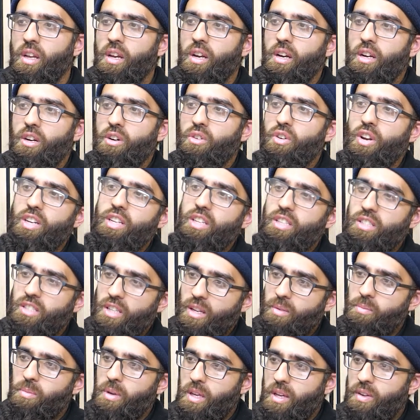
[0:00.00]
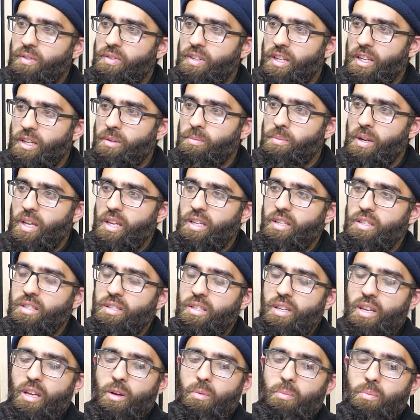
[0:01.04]
gradings that may have taken place,
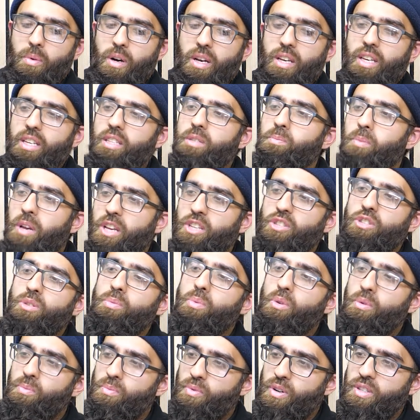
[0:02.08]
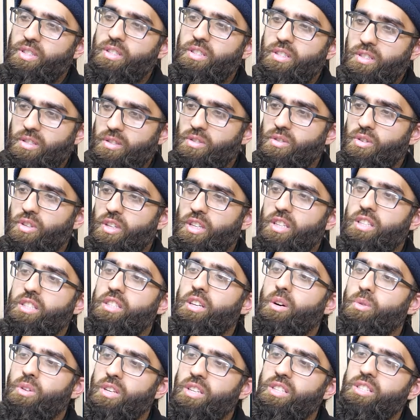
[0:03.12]
but it's based upon precedence. So
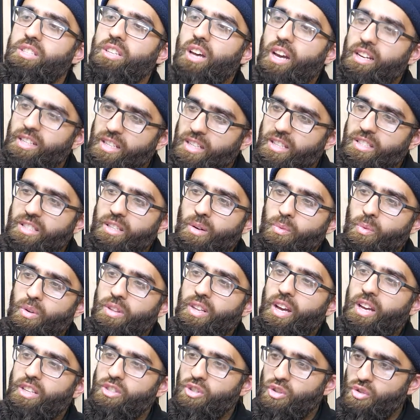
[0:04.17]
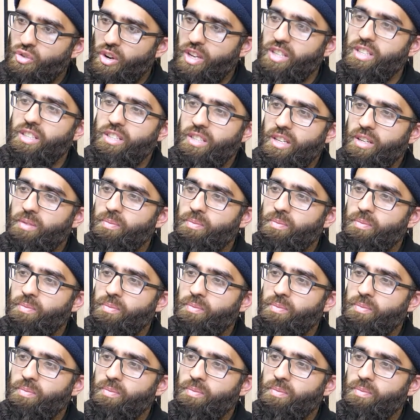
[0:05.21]
he's citing someone that has graded it.